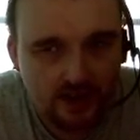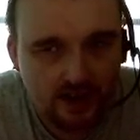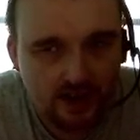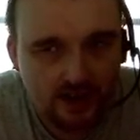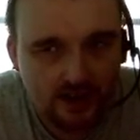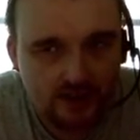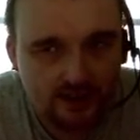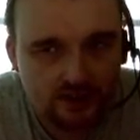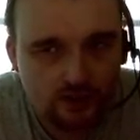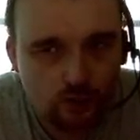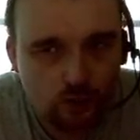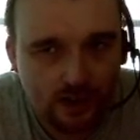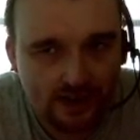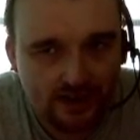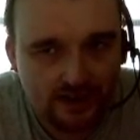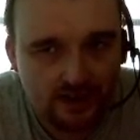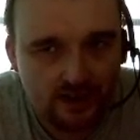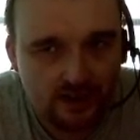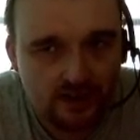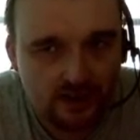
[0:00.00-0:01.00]
it's
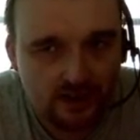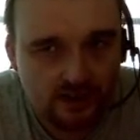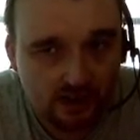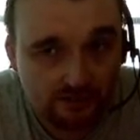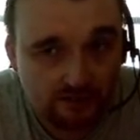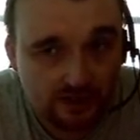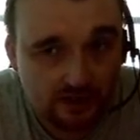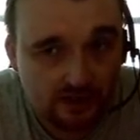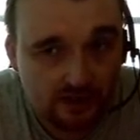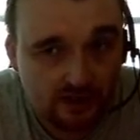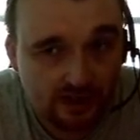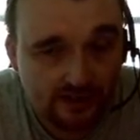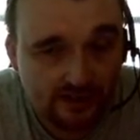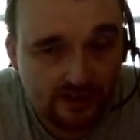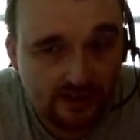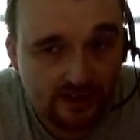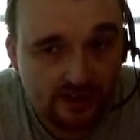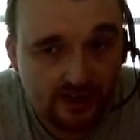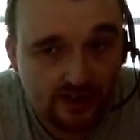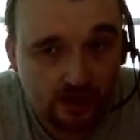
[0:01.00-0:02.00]
quite clever,
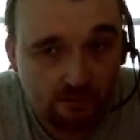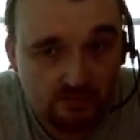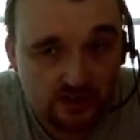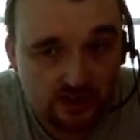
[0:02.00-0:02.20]
and I'm